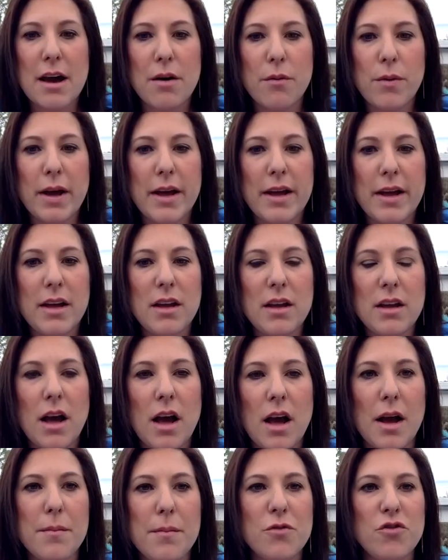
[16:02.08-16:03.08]
that way.
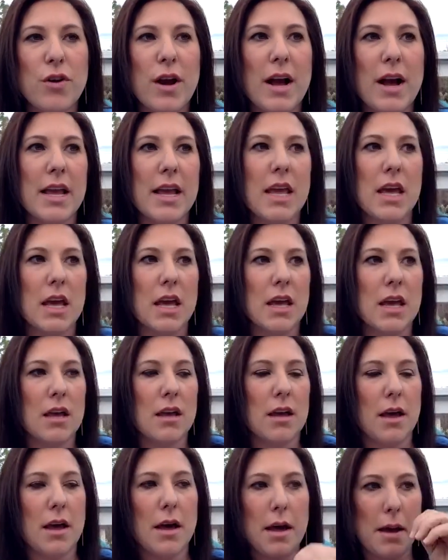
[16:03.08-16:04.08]
I'm tracking
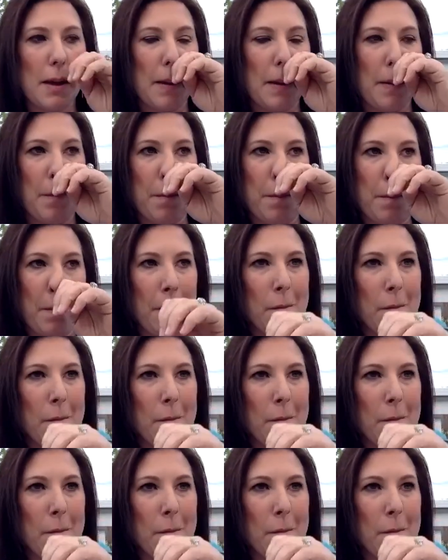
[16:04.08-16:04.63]
um,